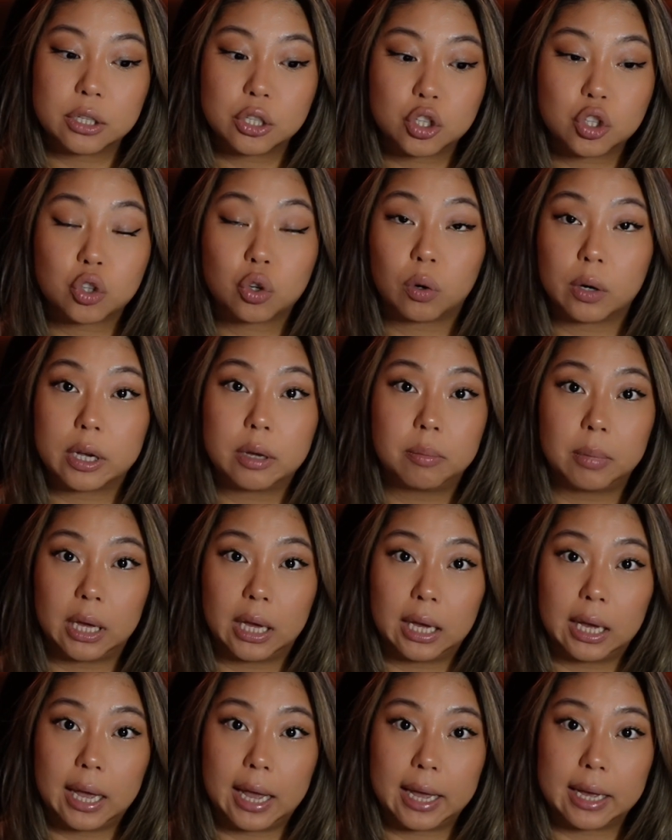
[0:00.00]

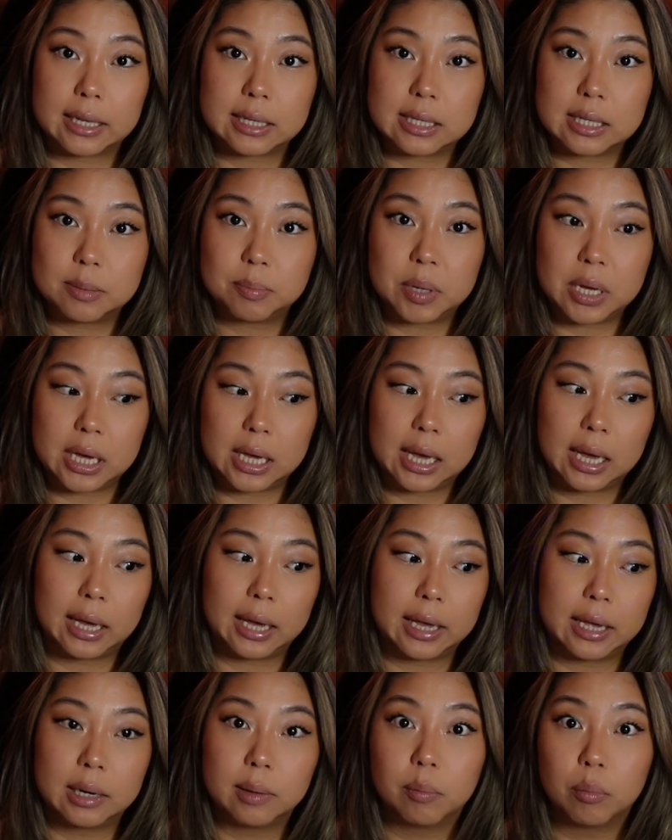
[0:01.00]
screaming, and
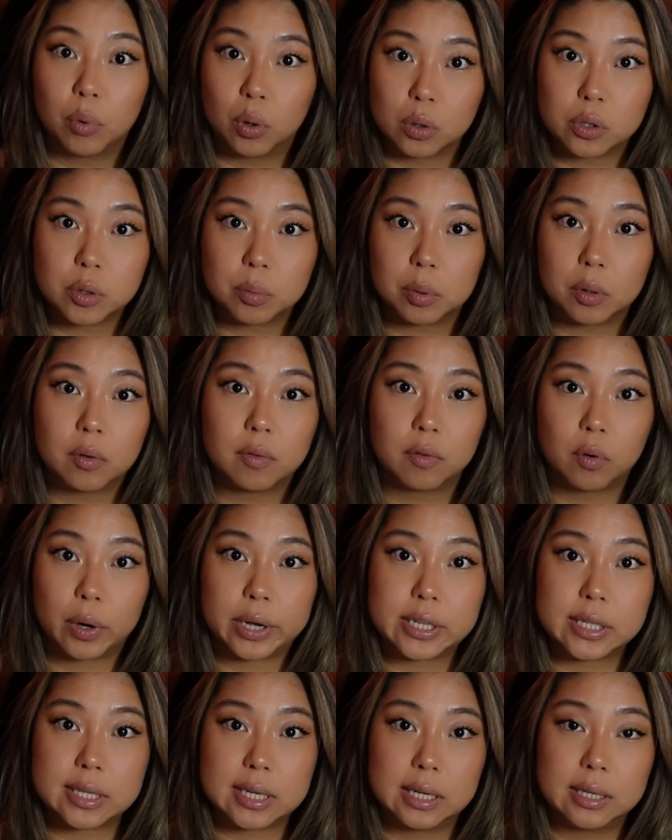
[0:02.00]
speaking in multiple
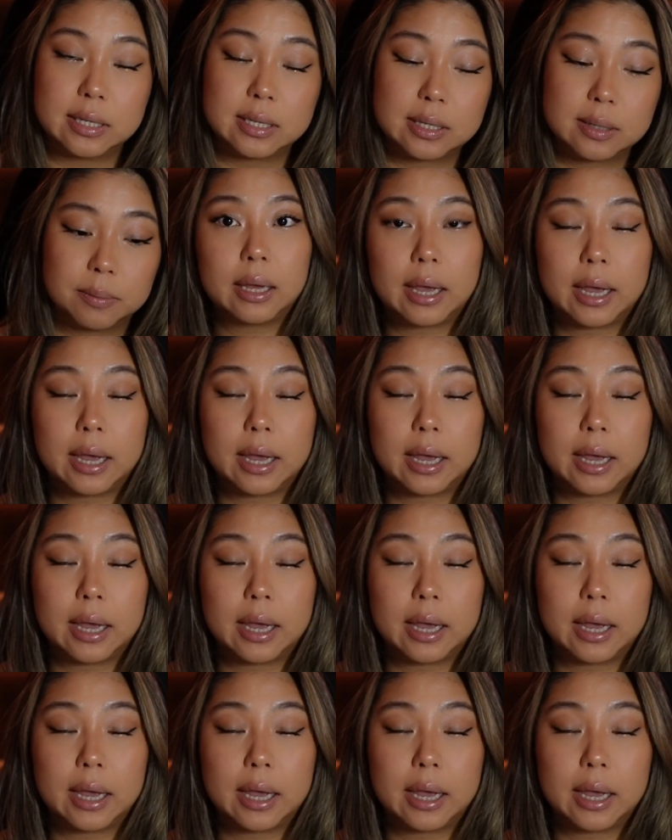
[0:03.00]
voices.